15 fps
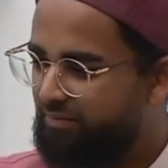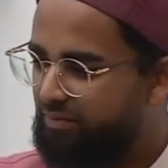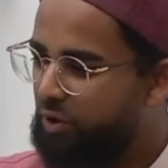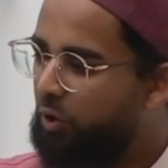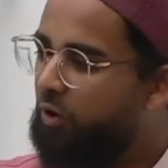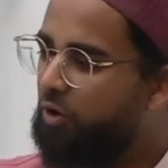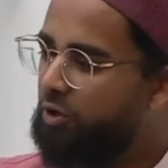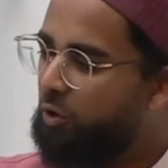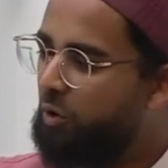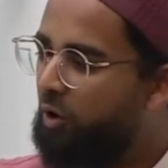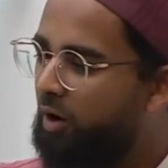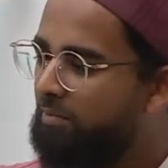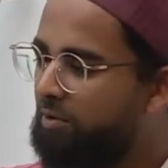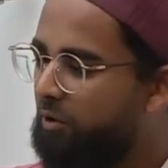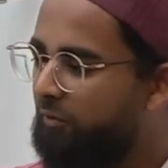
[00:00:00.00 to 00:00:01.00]
no no
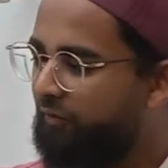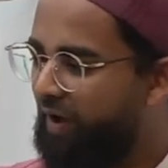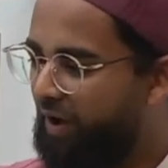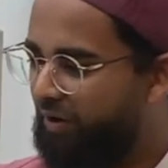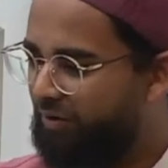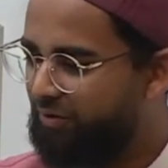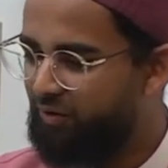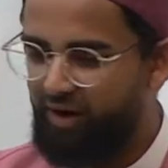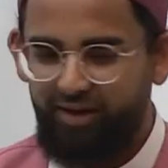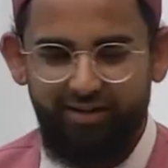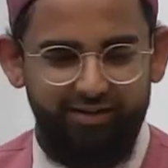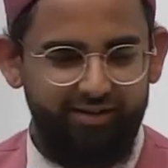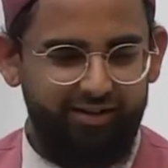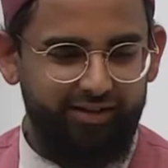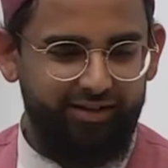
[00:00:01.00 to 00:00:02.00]
harm no foul
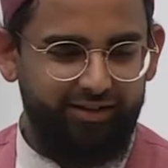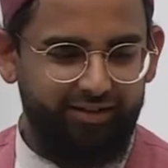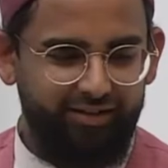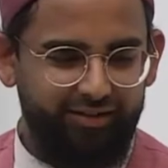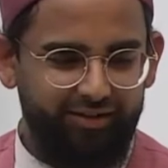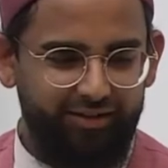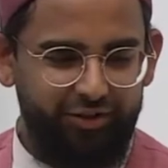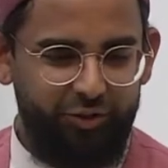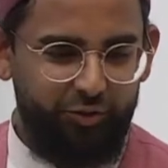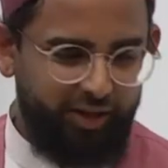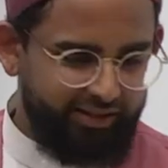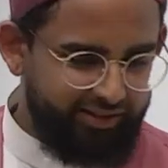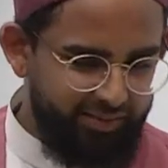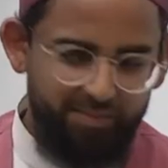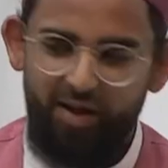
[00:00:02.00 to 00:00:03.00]
right you
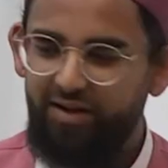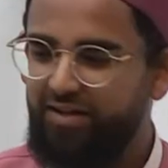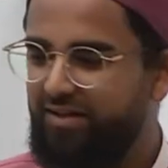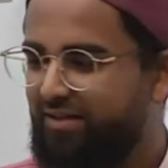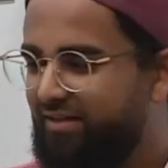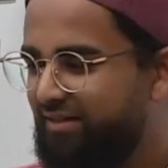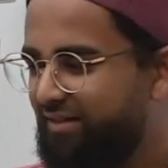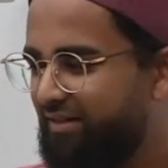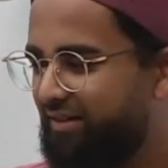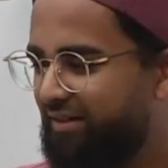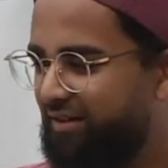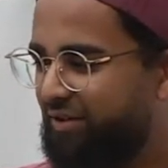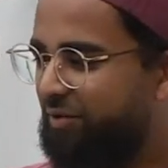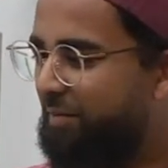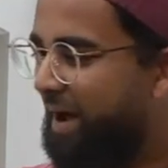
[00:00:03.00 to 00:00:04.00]
get the money
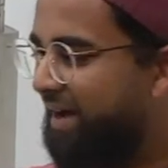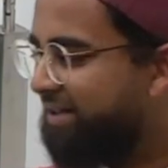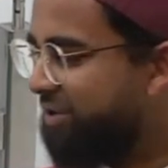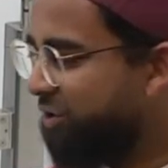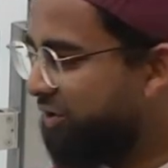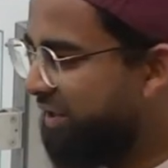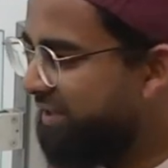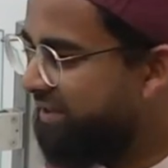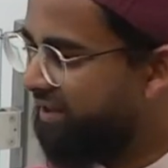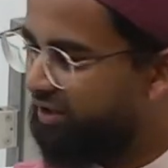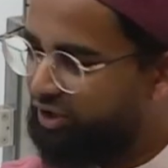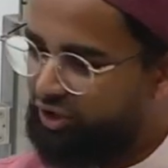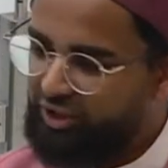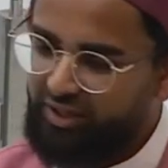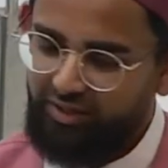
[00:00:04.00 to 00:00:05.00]
your master thinks that a
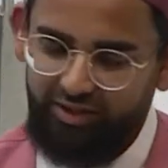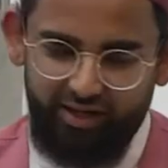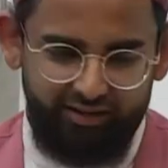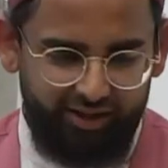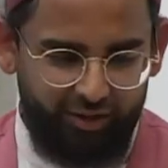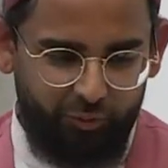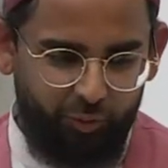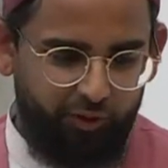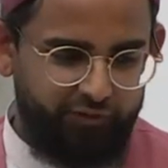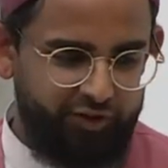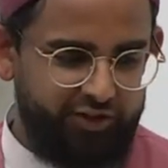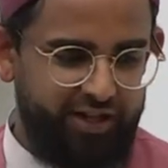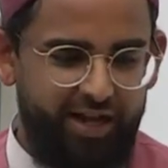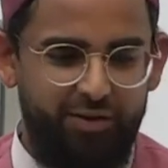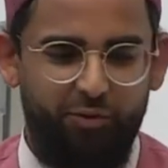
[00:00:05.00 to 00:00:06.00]
she that, that a wolf
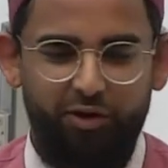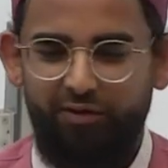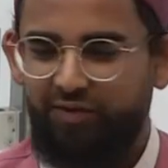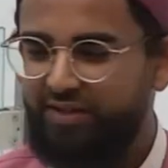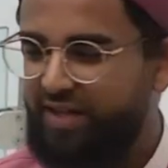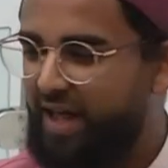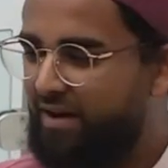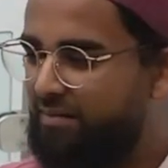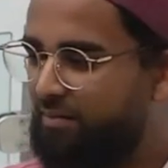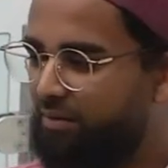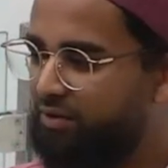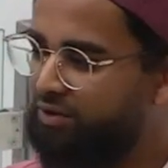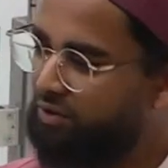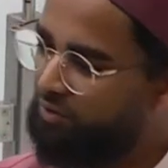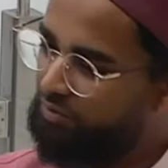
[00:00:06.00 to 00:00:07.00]
just ate one of his
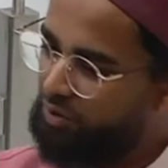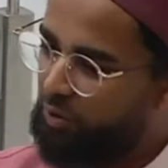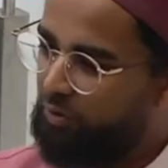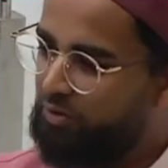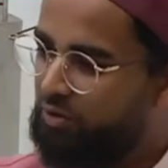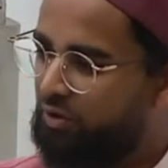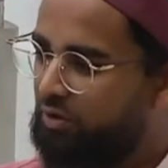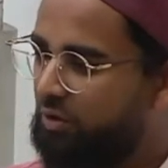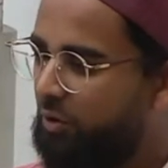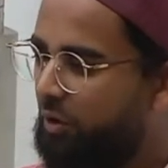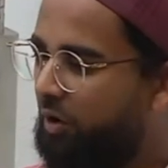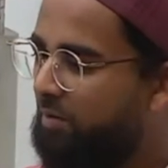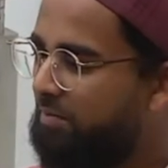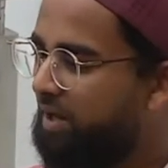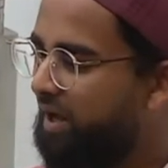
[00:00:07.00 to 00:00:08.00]
animals so no no no
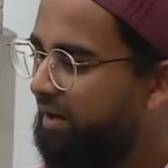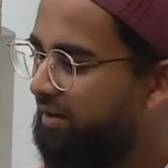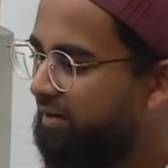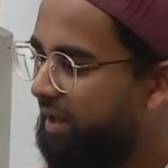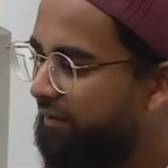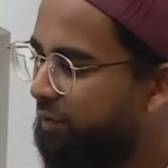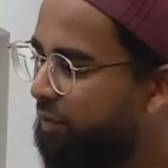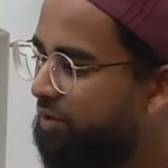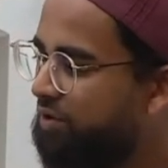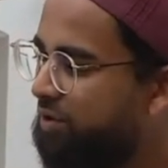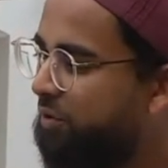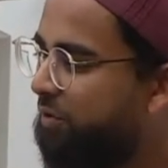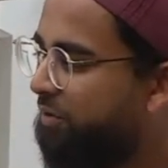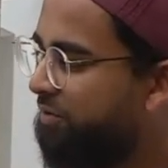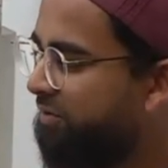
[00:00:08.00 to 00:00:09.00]
harm done everyone's
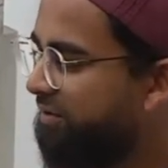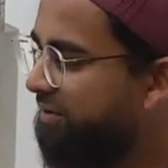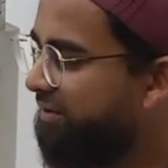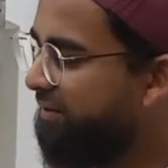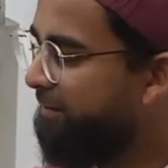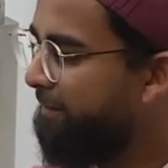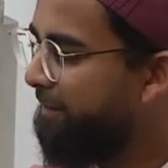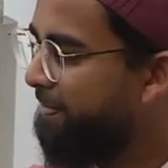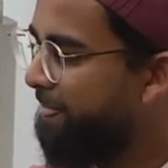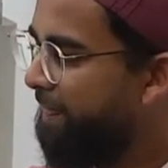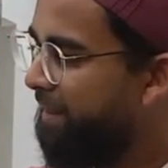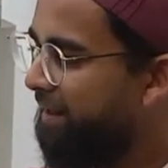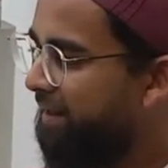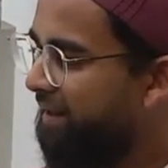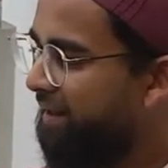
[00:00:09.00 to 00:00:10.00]
cool
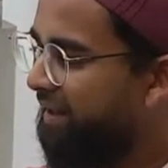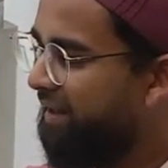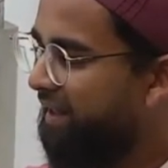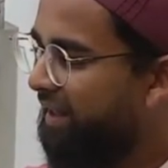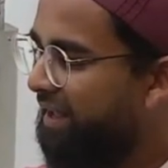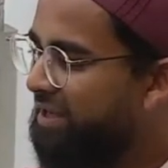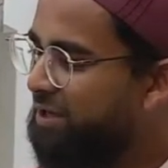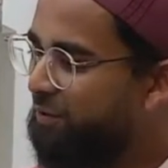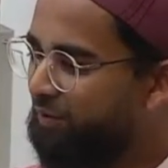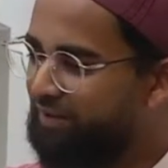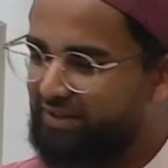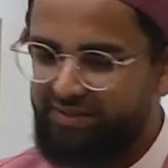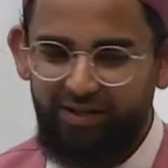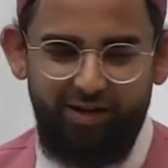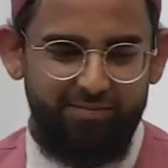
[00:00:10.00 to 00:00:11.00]
and you know what
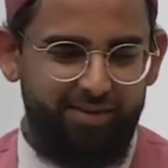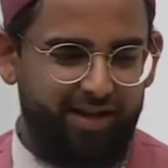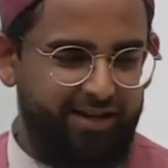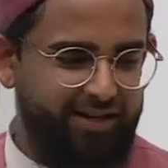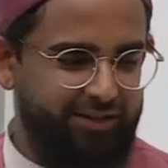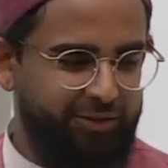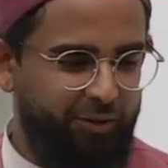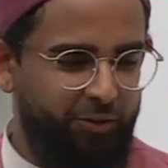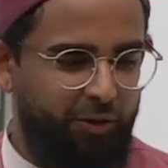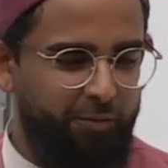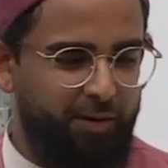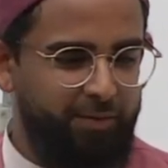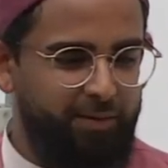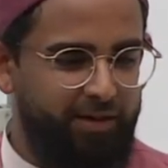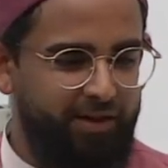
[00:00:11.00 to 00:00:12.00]
this young man, he told
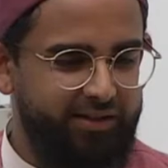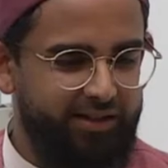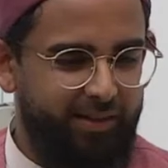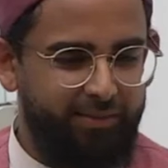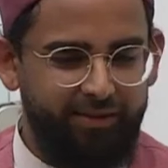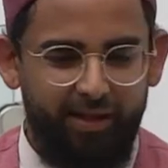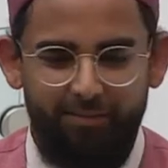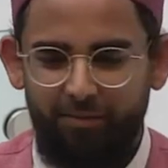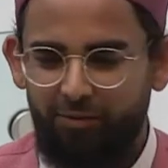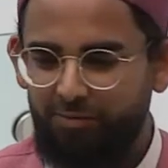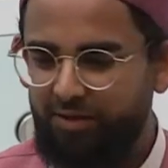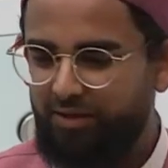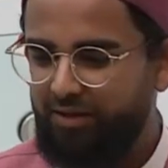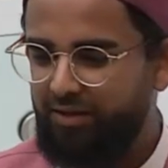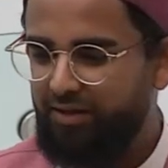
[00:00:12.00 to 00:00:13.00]
Umar ibn Khattab at that
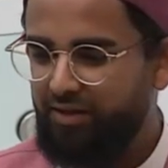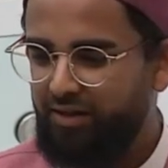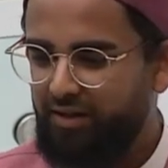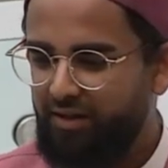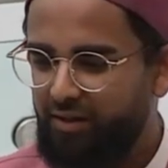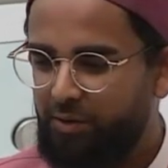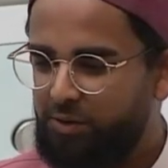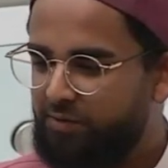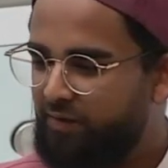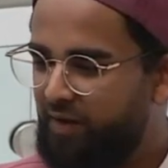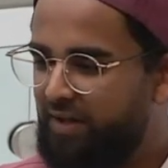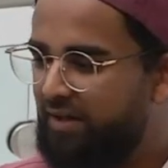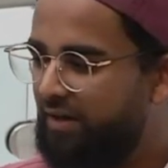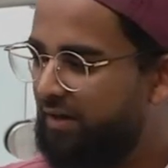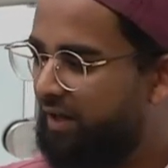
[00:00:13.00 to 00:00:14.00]
moment? He goes,
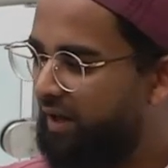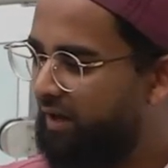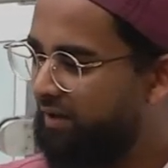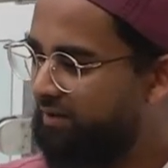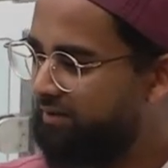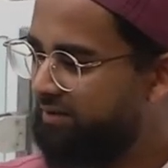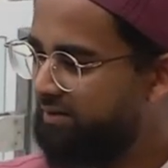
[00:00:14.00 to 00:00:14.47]
Fa'in Allah.